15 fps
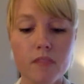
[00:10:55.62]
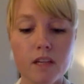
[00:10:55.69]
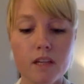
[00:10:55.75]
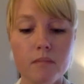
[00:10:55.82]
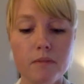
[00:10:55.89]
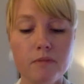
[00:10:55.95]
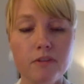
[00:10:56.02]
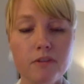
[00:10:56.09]

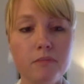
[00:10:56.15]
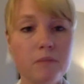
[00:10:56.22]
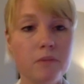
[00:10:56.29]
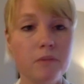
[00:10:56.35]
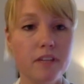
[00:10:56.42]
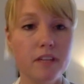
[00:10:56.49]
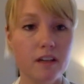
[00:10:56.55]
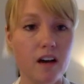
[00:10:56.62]
But
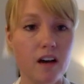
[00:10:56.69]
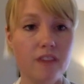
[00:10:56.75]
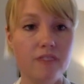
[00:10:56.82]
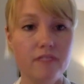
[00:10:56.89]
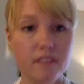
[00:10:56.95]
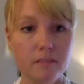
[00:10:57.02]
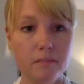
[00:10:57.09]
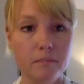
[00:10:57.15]
remember that
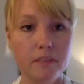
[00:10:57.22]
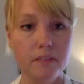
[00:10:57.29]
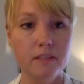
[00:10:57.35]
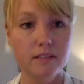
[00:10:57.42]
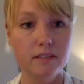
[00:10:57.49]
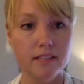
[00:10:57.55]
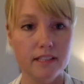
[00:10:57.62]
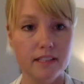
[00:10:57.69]
conflict
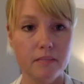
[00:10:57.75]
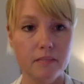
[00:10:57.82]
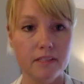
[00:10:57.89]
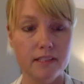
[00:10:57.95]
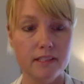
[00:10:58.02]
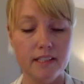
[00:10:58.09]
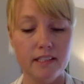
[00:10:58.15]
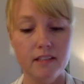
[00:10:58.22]
builds
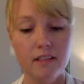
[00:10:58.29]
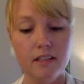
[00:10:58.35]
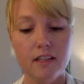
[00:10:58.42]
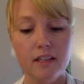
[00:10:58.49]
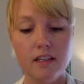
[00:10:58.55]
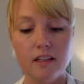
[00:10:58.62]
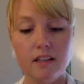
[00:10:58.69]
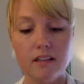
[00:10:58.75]
intimacy.
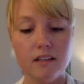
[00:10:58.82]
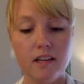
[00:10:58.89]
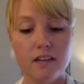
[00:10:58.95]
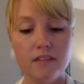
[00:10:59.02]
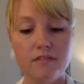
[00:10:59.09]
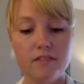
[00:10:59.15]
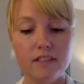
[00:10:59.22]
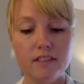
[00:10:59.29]

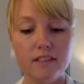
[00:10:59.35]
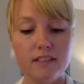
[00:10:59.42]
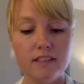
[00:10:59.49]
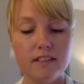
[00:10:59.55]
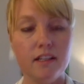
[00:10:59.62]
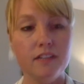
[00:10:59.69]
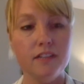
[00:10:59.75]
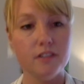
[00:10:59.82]
Conflict is
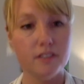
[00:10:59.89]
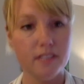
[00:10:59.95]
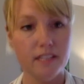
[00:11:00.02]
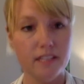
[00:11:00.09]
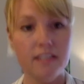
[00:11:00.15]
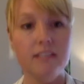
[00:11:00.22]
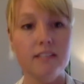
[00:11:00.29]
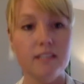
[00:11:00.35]

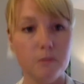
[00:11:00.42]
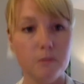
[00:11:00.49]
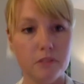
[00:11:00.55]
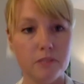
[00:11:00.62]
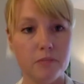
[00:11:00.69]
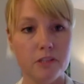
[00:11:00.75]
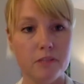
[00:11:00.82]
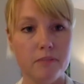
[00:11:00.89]
understanding
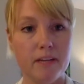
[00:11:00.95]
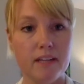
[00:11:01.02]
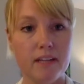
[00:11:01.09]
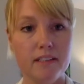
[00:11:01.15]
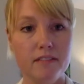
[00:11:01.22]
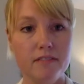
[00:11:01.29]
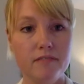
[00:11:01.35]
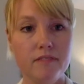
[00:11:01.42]
someone's
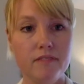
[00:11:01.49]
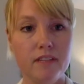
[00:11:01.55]
perspective,